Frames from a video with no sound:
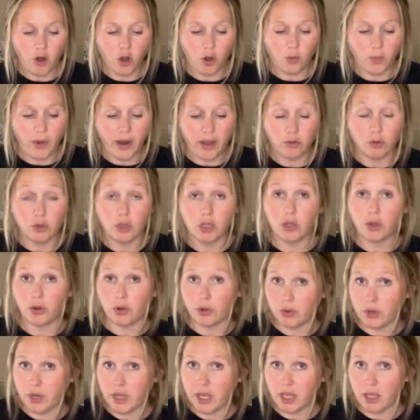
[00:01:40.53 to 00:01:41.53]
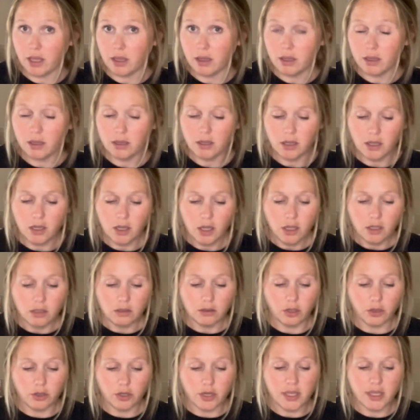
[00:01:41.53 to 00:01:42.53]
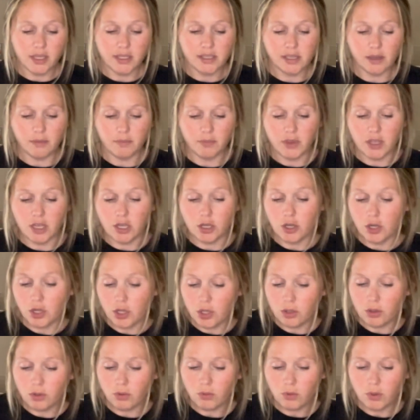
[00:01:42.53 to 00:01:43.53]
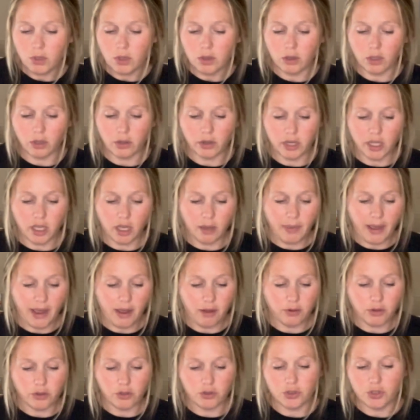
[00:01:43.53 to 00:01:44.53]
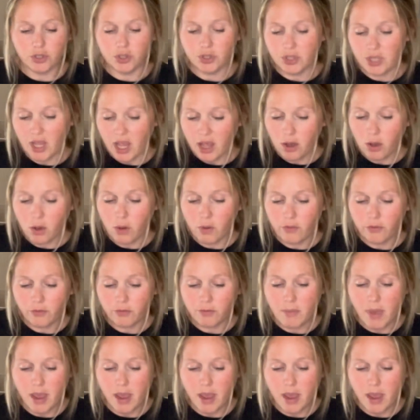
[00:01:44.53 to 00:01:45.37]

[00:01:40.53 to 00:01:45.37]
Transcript: around learning something new, learning about yourself.